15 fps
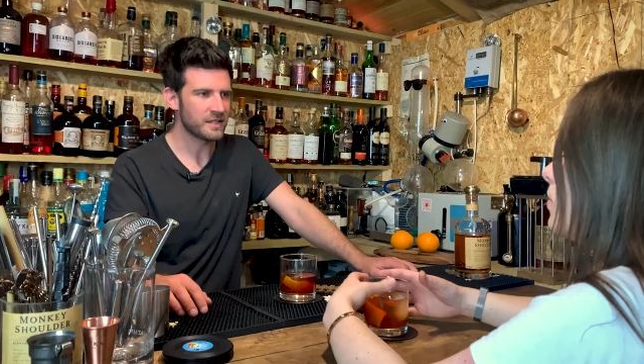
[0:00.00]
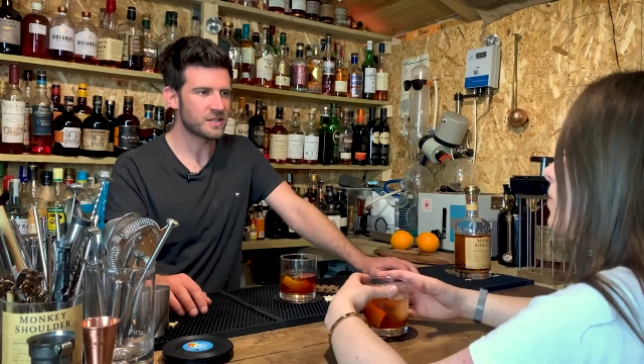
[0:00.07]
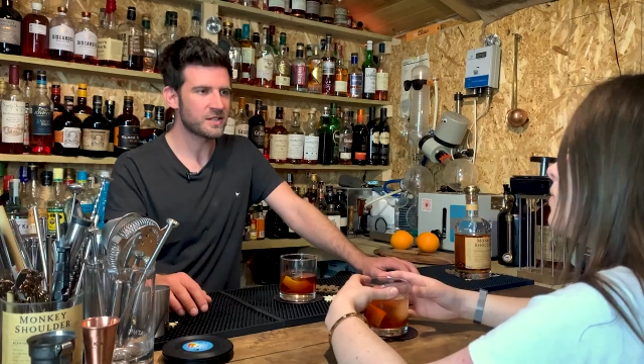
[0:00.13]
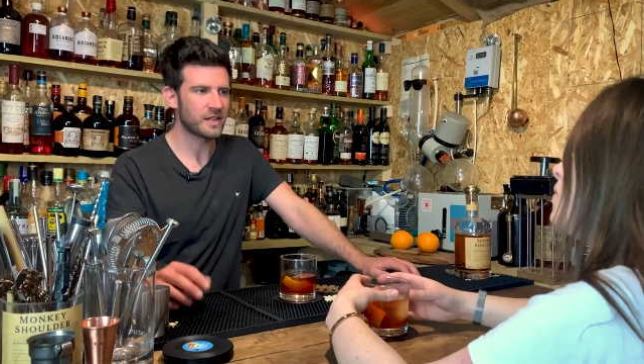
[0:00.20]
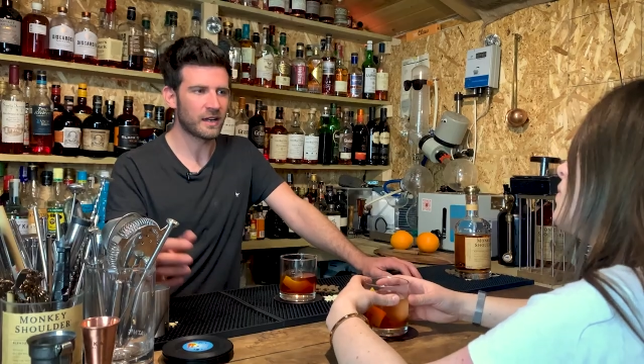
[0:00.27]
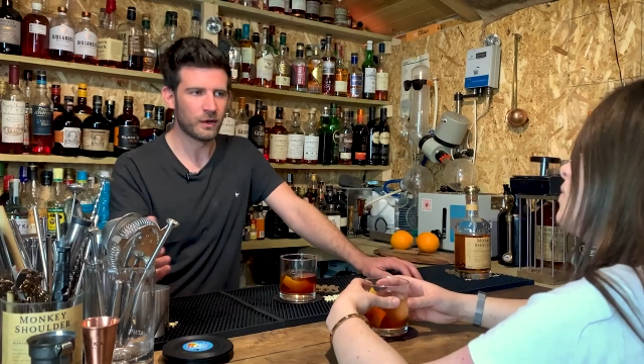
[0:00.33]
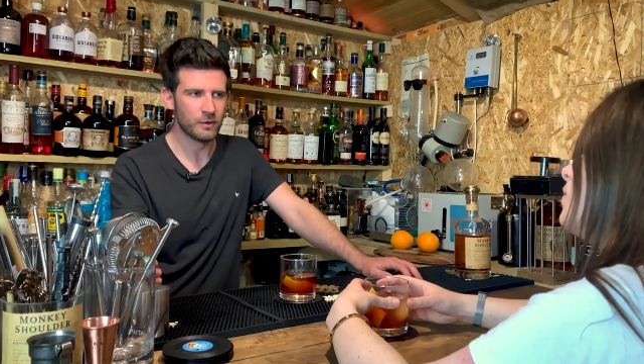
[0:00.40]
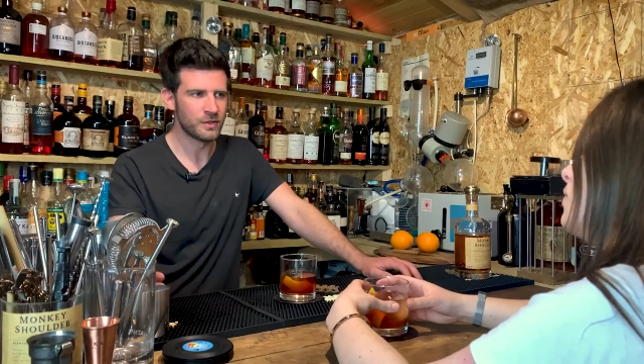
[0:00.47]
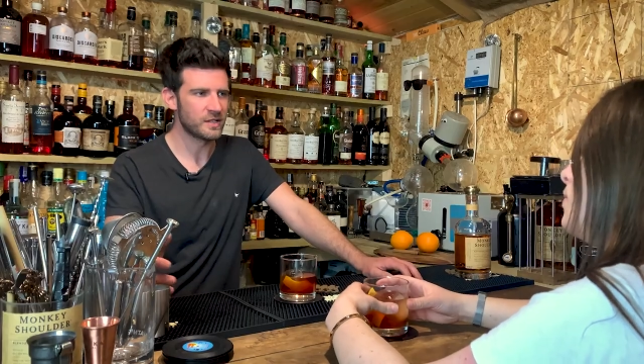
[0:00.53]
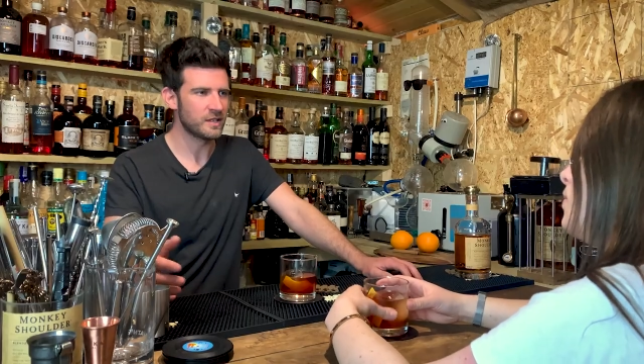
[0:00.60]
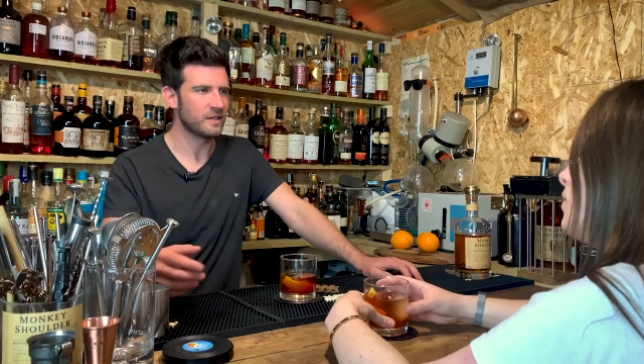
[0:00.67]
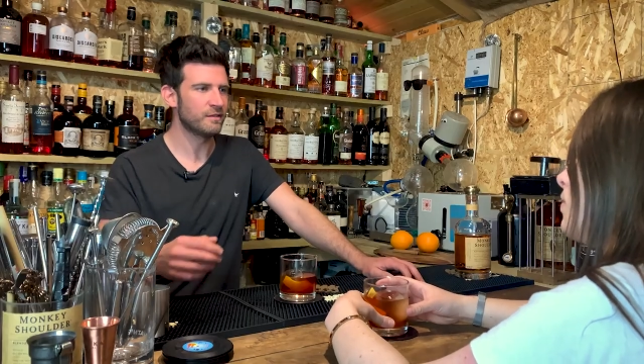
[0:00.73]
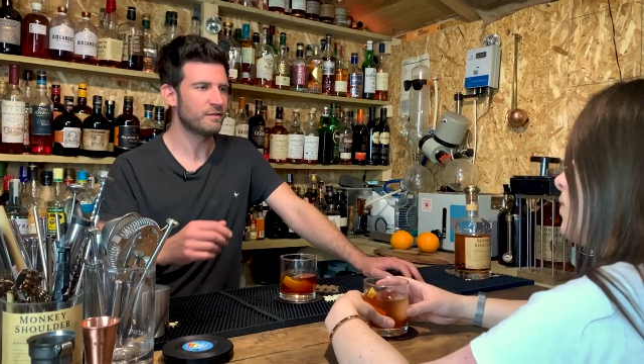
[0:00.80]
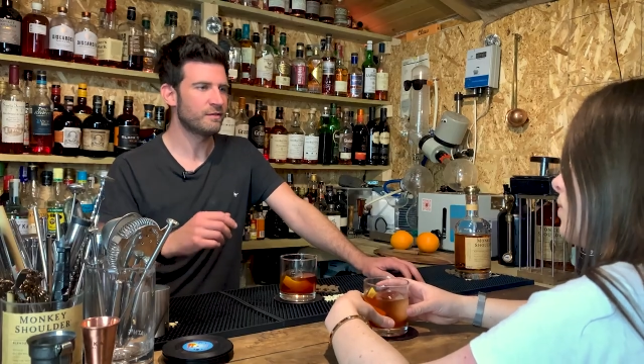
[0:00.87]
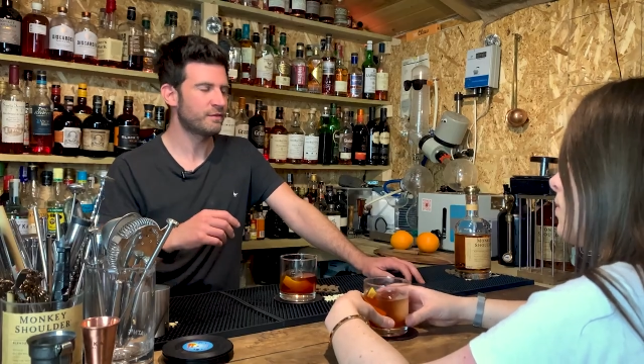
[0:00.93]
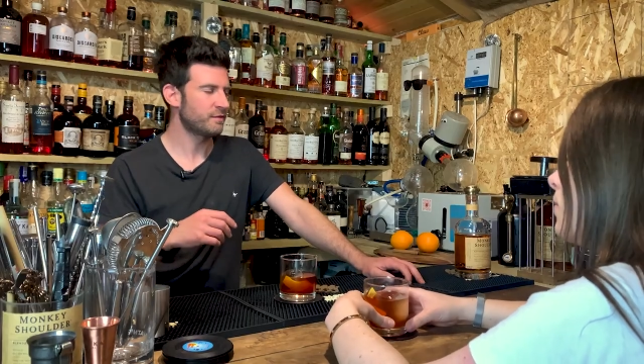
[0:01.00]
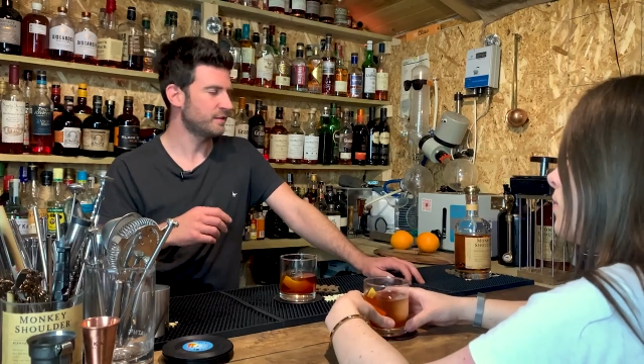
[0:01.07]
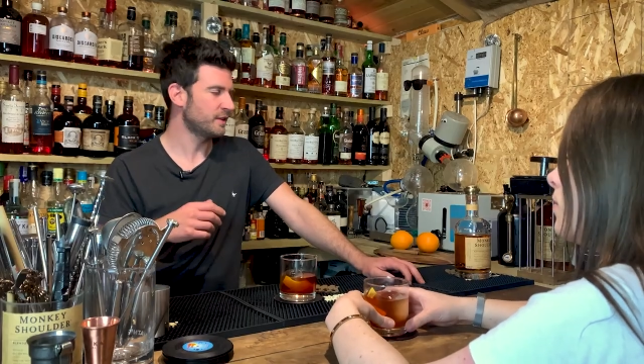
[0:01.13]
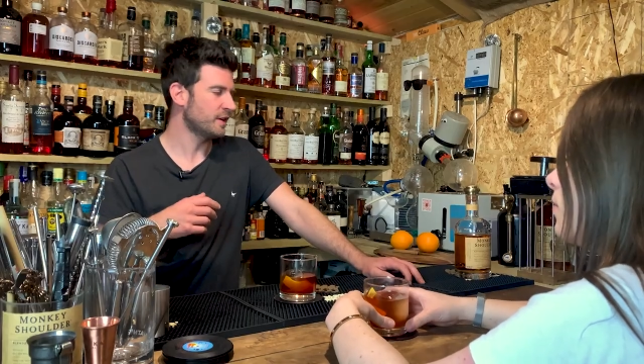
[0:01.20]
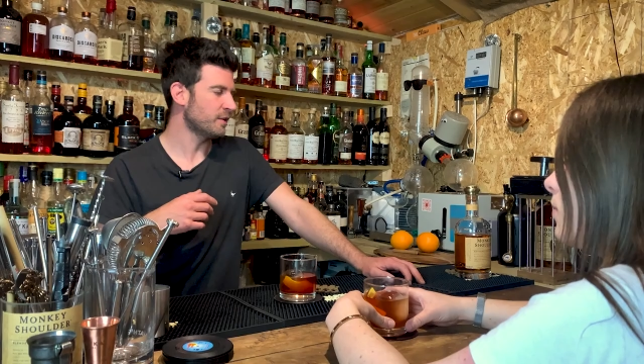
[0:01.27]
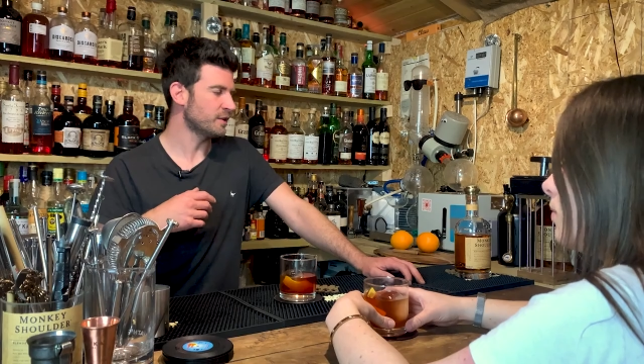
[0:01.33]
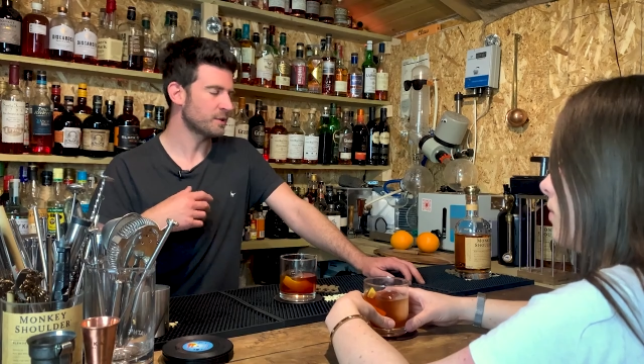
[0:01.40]
it's inclusive,
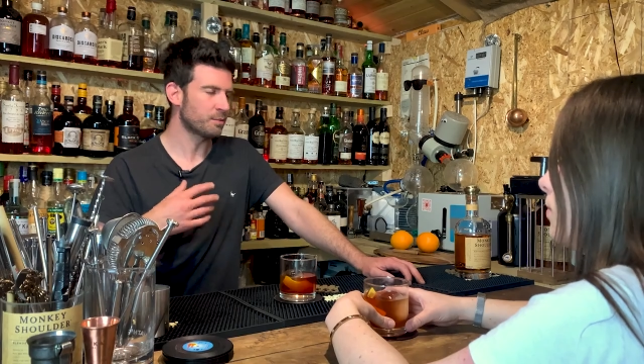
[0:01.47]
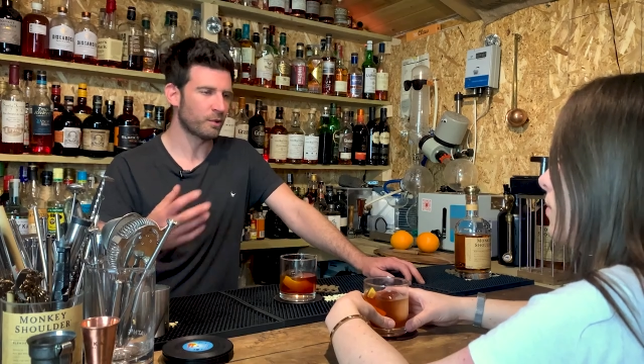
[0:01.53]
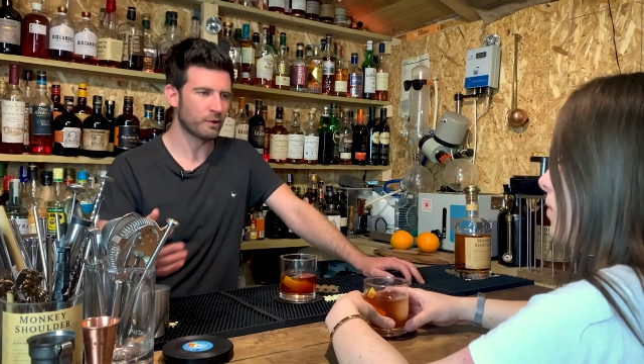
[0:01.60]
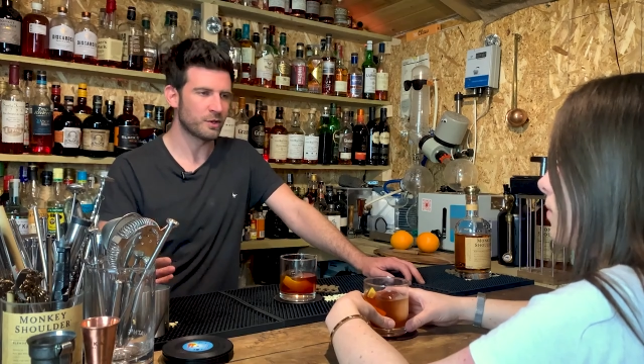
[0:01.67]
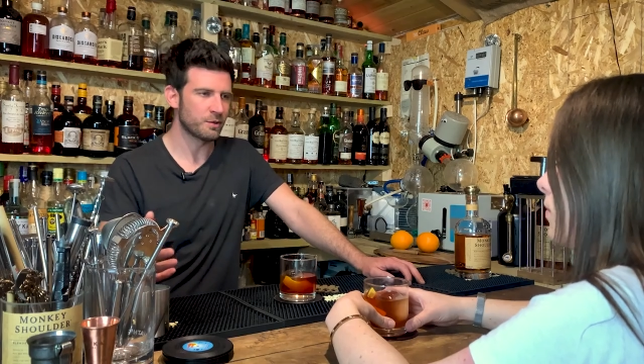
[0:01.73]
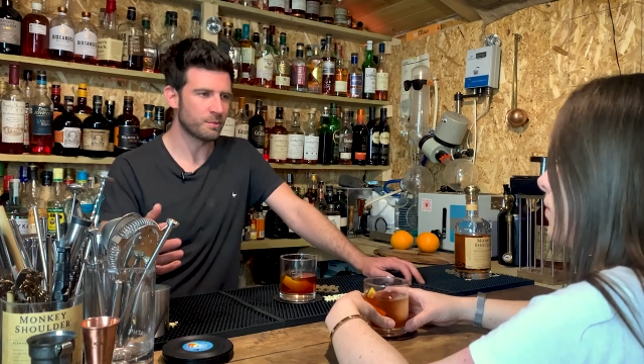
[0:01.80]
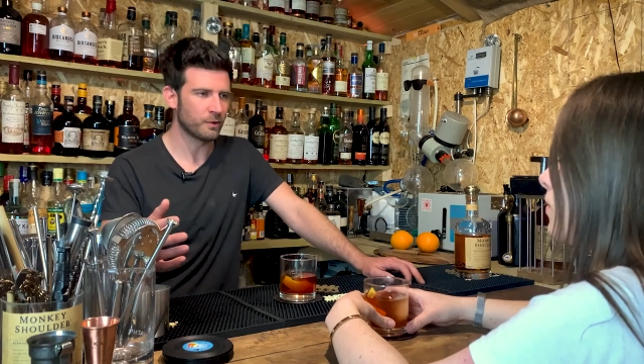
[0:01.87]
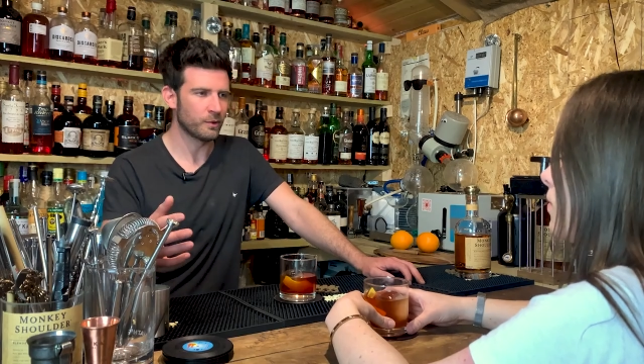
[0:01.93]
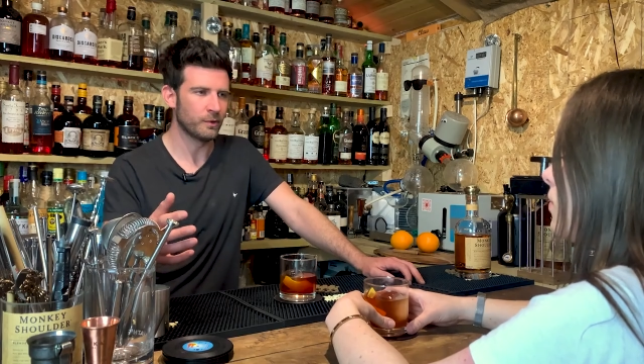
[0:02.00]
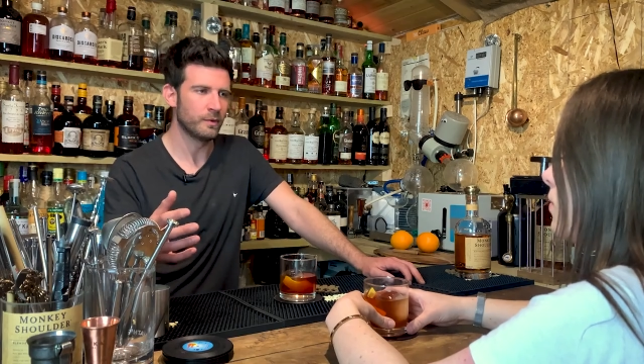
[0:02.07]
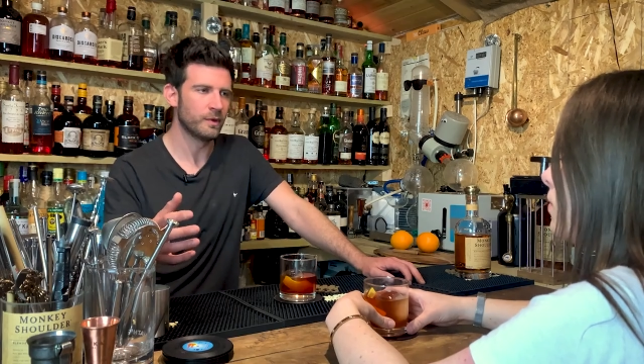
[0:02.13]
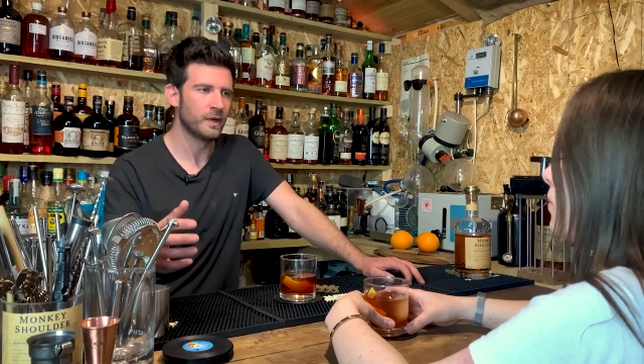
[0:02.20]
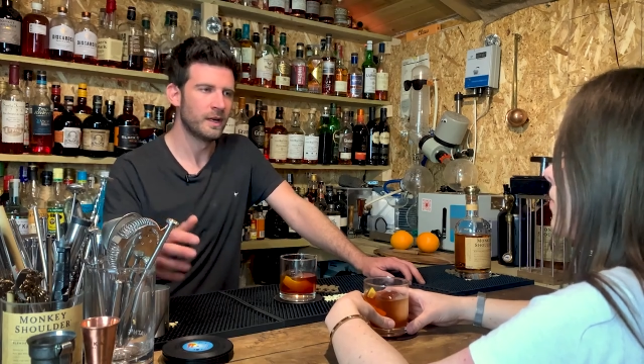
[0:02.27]
you know, it's approachable,